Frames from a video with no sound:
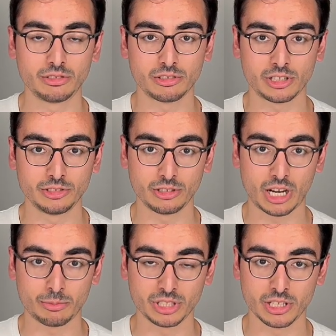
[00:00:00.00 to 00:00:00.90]
and run your
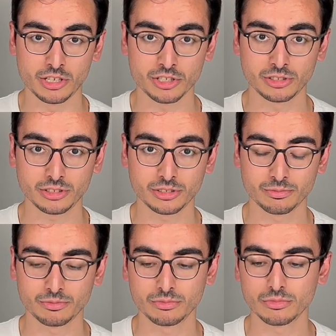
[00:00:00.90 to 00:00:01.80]
applications,
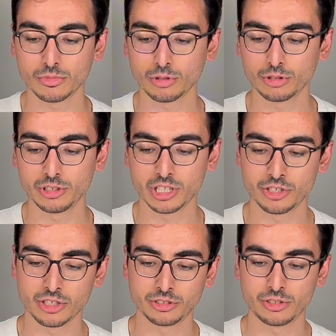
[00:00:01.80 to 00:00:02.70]
or you
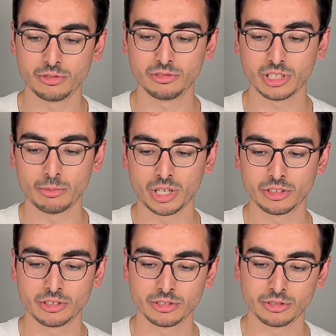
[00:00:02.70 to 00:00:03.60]
can just use a
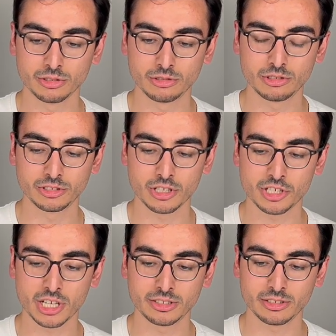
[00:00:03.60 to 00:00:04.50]
microcontroller
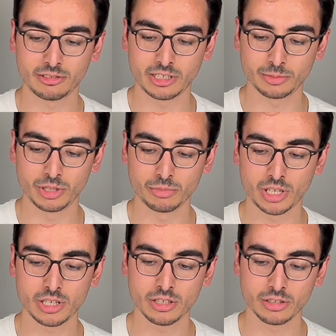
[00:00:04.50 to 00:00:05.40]
such as Raspberry
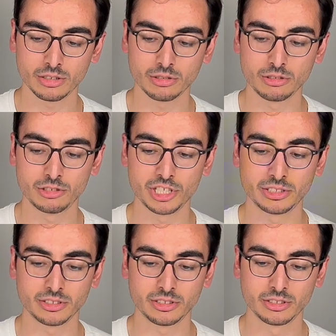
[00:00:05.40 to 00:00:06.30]
Pi or
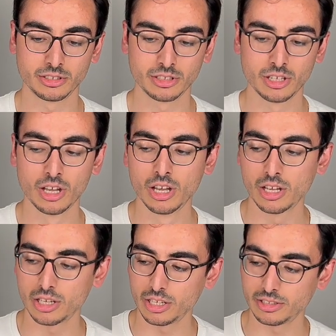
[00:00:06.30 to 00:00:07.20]
Jetson.
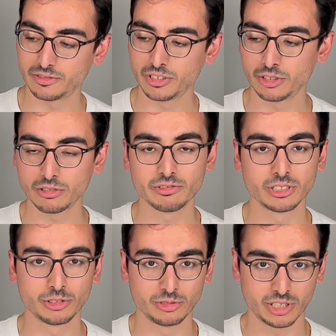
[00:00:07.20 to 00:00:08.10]
In this video,
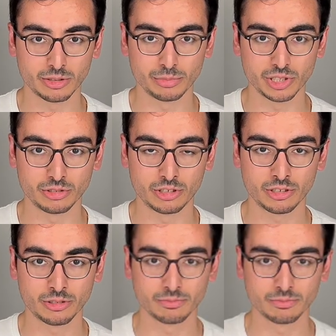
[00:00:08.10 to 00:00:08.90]
we'll use a computer.